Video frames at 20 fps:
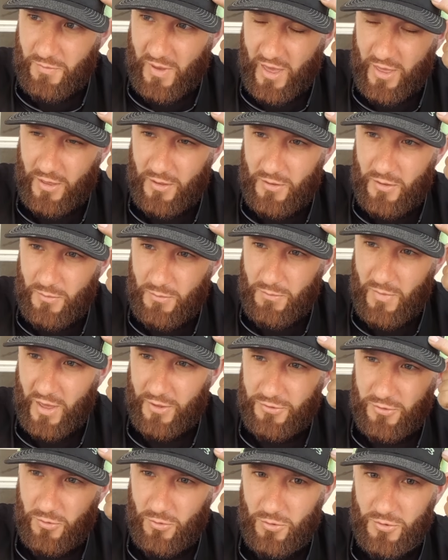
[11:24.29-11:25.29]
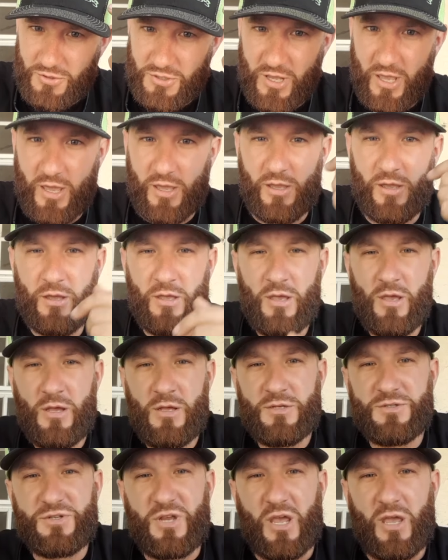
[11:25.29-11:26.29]
Matthew Lushak.
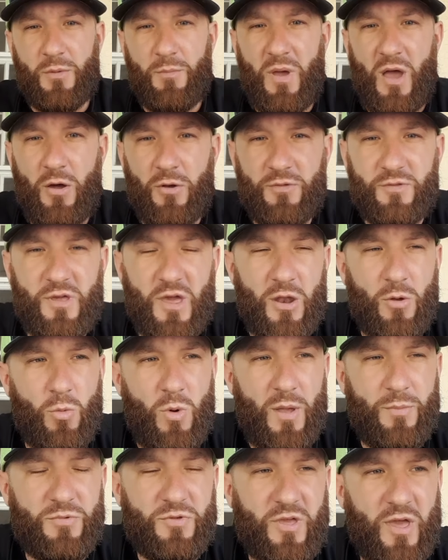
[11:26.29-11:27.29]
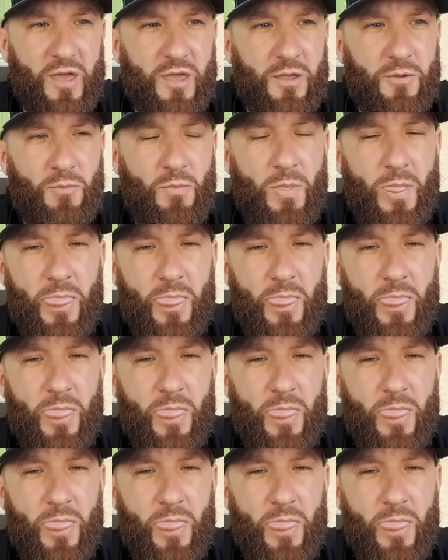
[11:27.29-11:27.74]
Check him out. He's got a website.